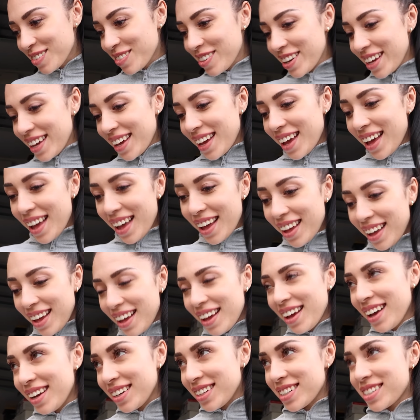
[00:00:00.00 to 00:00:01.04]
We
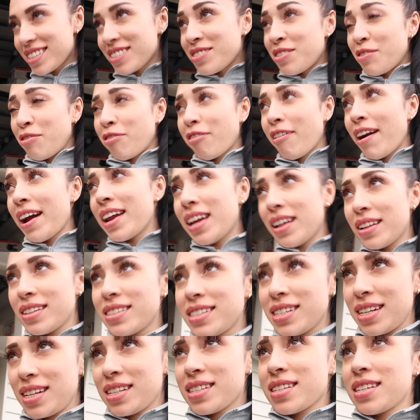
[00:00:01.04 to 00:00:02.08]
are, I just ran
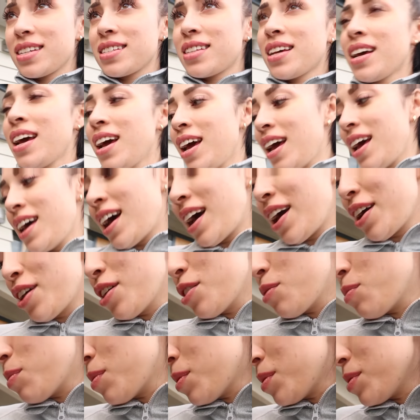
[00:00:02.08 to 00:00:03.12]
downstairs because I
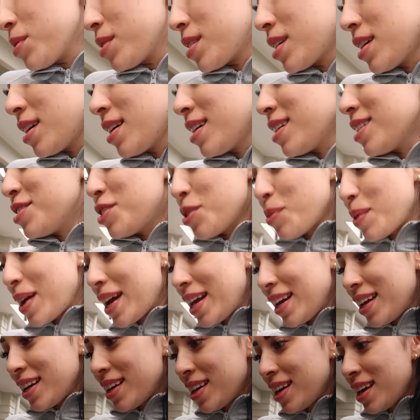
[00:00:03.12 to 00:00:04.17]
heard Will's
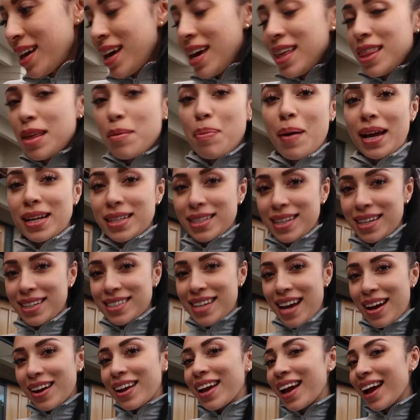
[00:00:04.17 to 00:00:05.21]
doing the painting
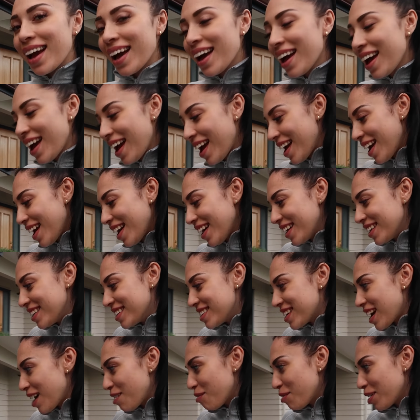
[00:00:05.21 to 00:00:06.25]
down here
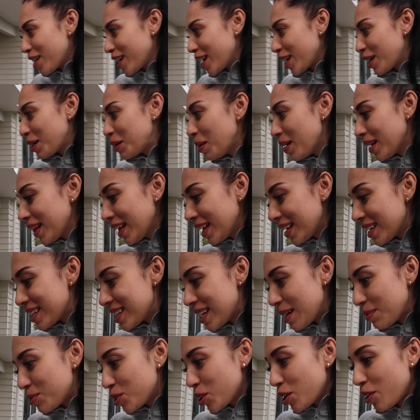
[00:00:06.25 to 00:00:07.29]
and I wanted to quickly get a
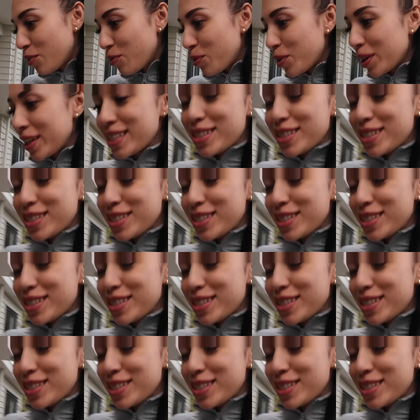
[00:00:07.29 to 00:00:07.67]
snapshot of what